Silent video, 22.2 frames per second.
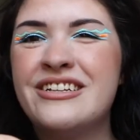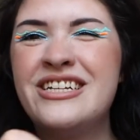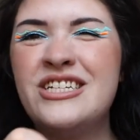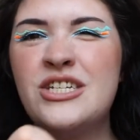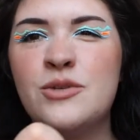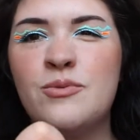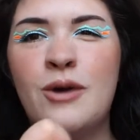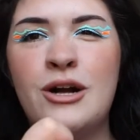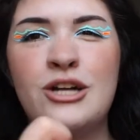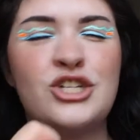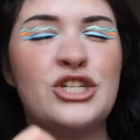
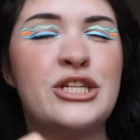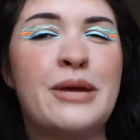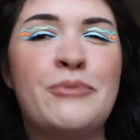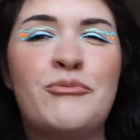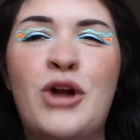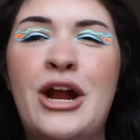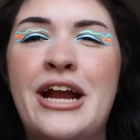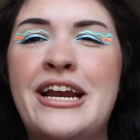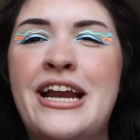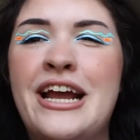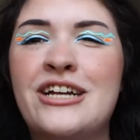Let's swatch them
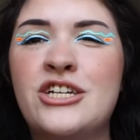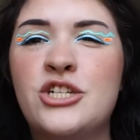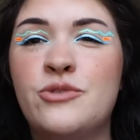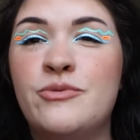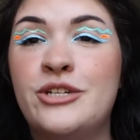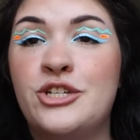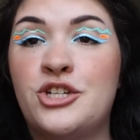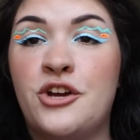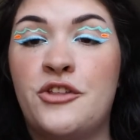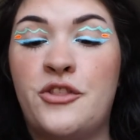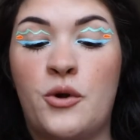right next to
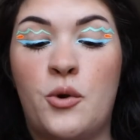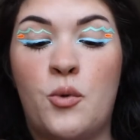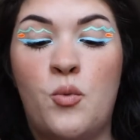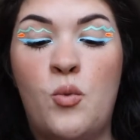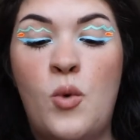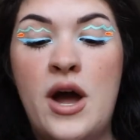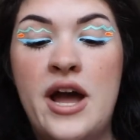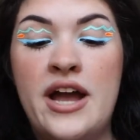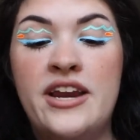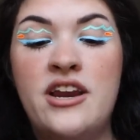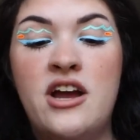each other.
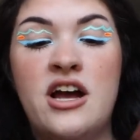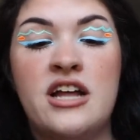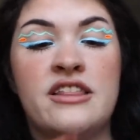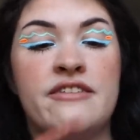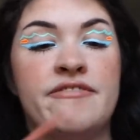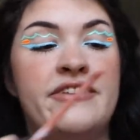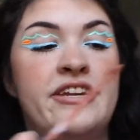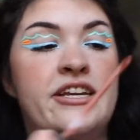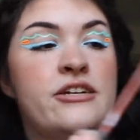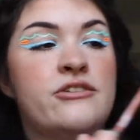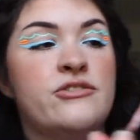Why not?
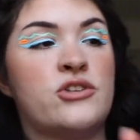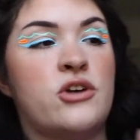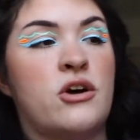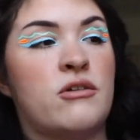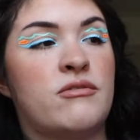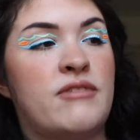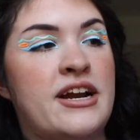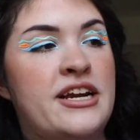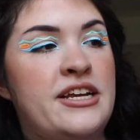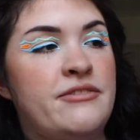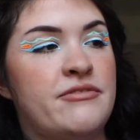The video's
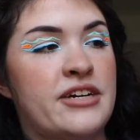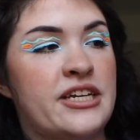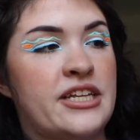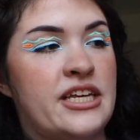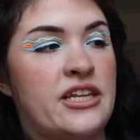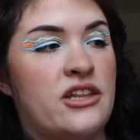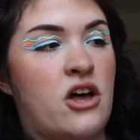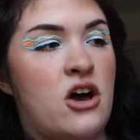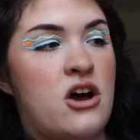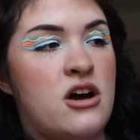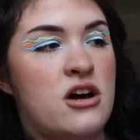already
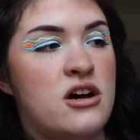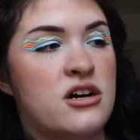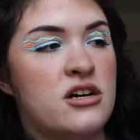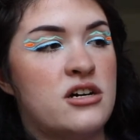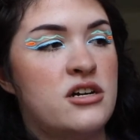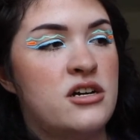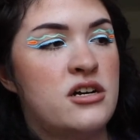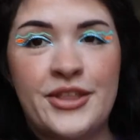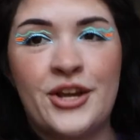really long.